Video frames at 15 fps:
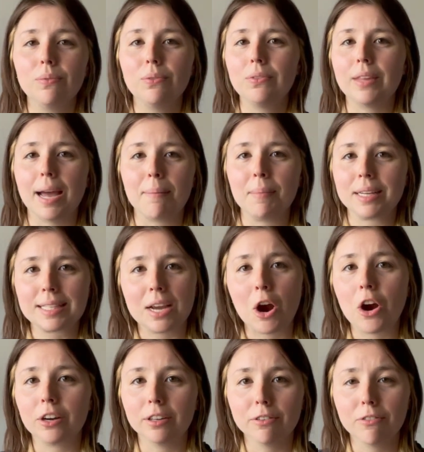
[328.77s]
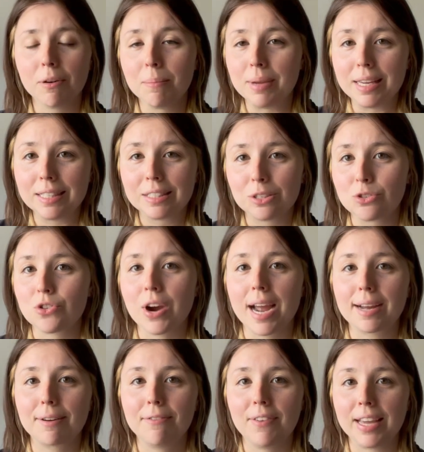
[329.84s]
that makes it harder for me to
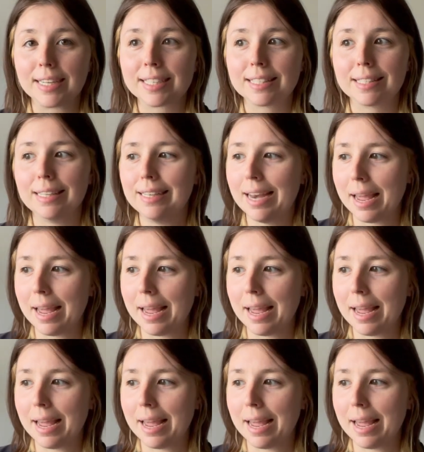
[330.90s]
track fantasy